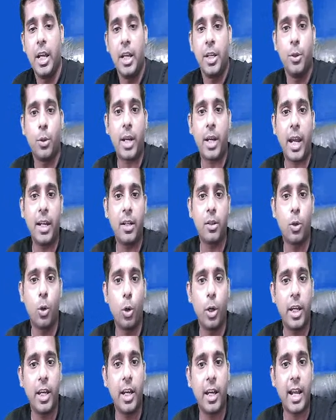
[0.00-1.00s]
You can
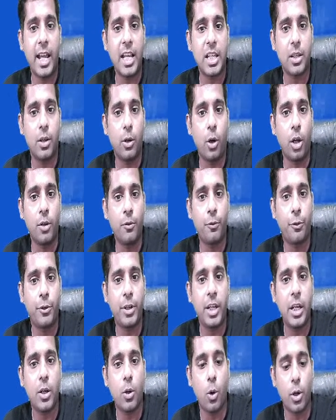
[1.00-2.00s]
go here as on
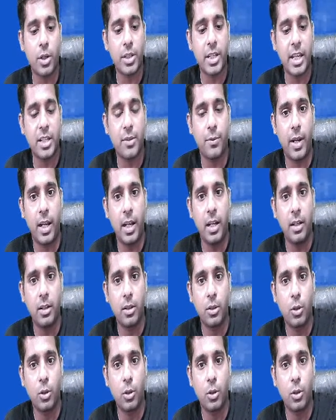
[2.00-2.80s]
free course as well.